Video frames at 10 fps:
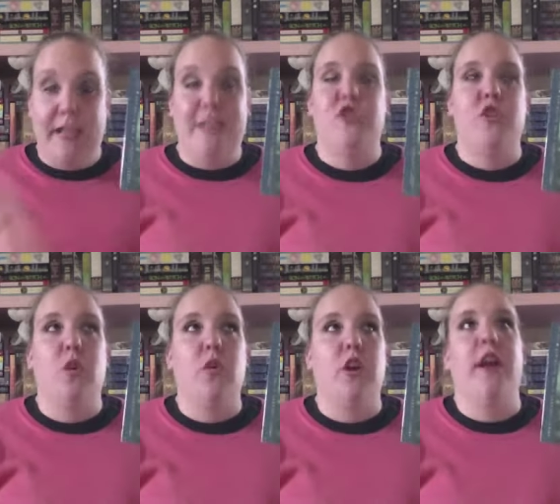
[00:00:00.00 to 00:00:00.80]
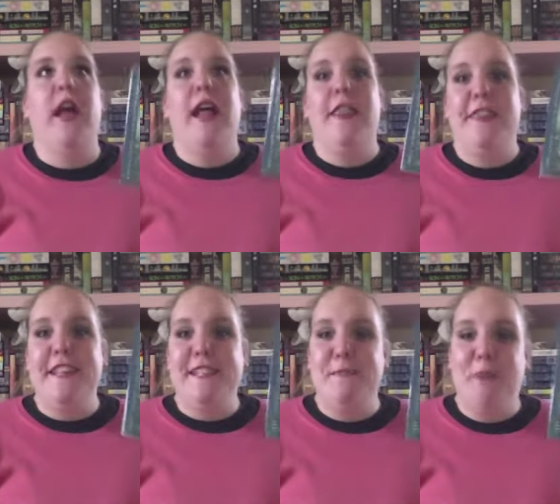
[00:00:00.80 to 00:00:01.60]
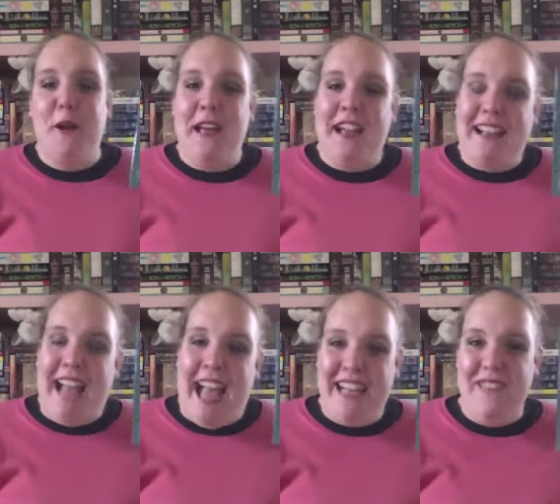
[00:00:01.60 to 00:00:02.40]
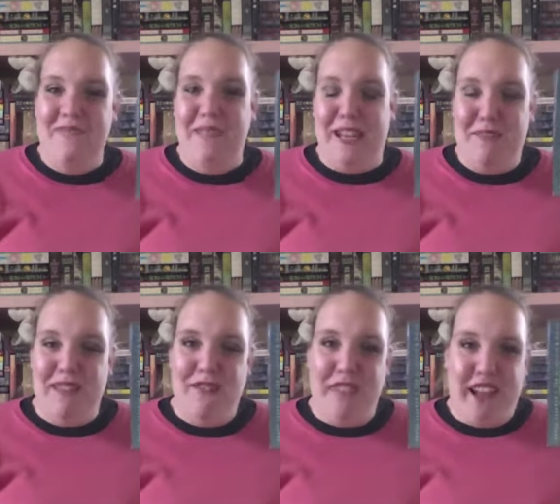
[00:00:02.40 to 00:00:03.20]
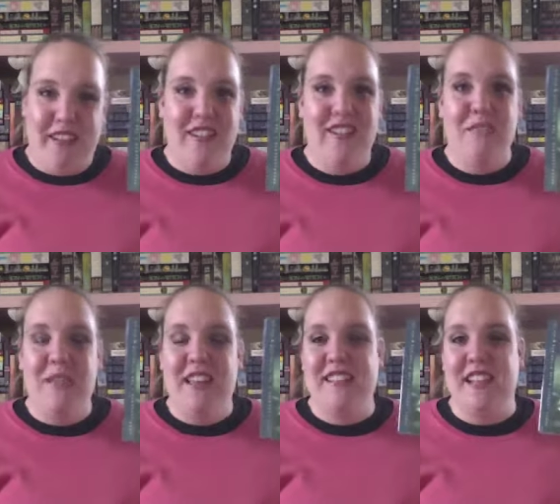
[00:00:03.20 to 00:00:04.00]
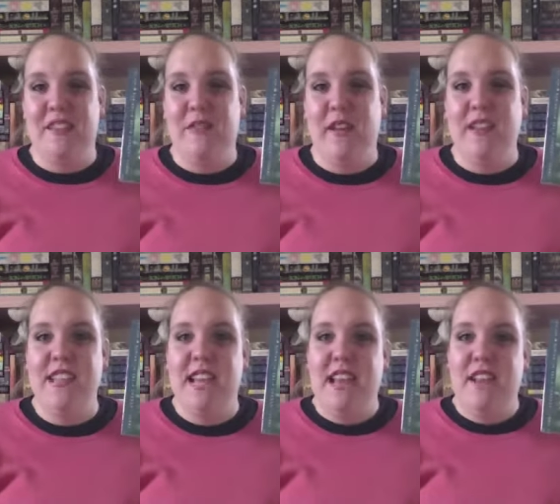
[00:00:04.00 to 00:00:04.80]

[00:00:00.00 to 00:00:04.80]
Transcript: it's so good. This book kind of made me fangirl because I felt